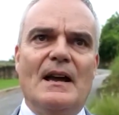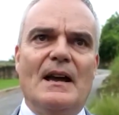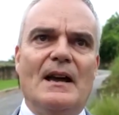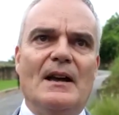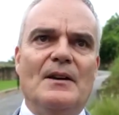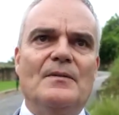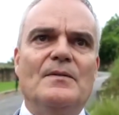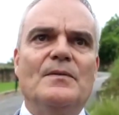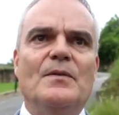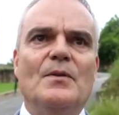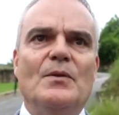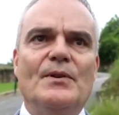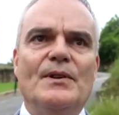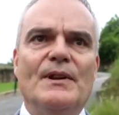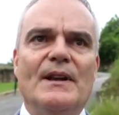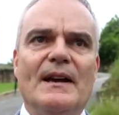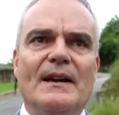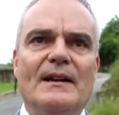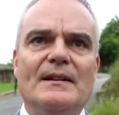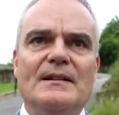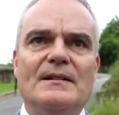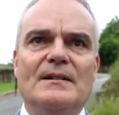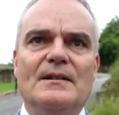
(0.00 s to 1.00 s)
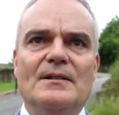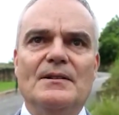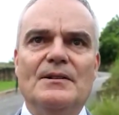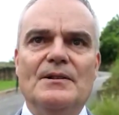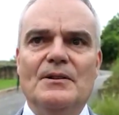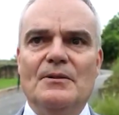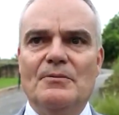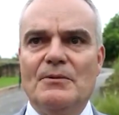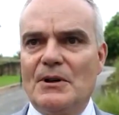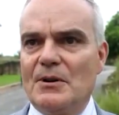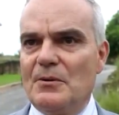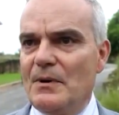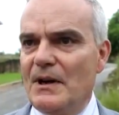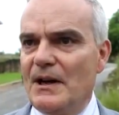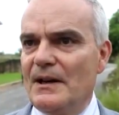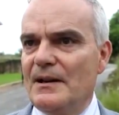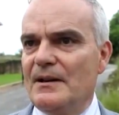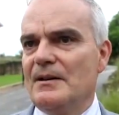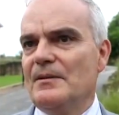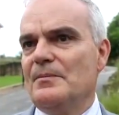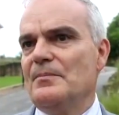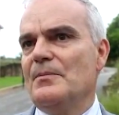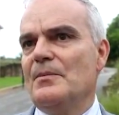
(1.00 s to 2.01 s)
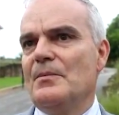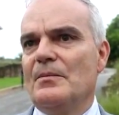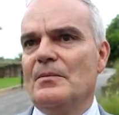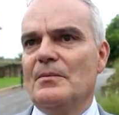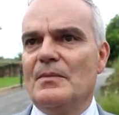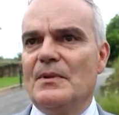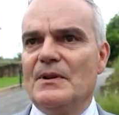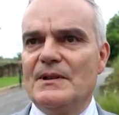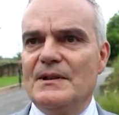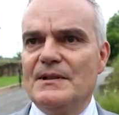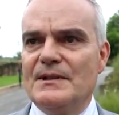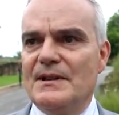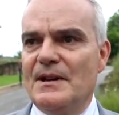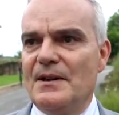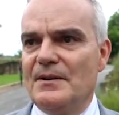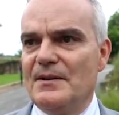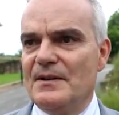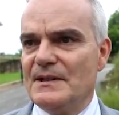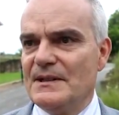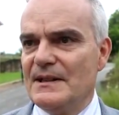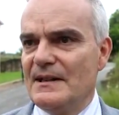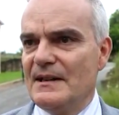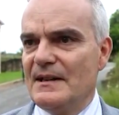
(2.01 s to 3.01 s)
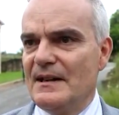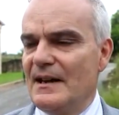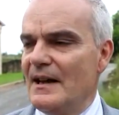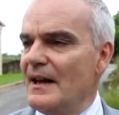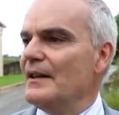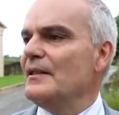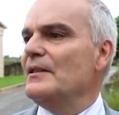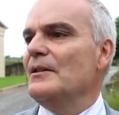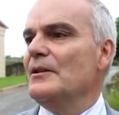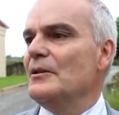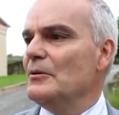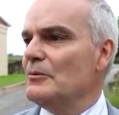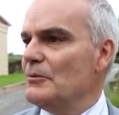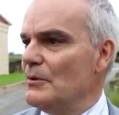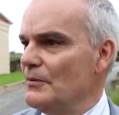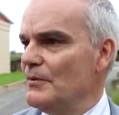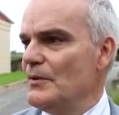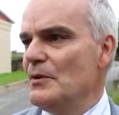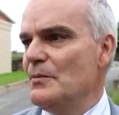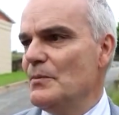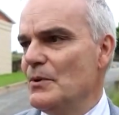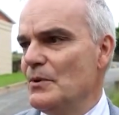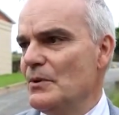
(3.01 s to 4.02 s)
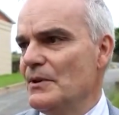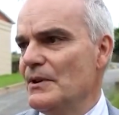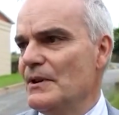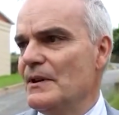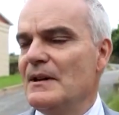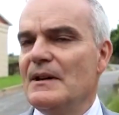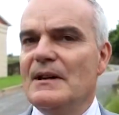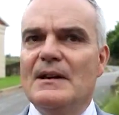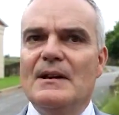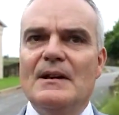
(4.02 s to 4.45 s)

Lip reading: and for that you require what is known as an ethical review board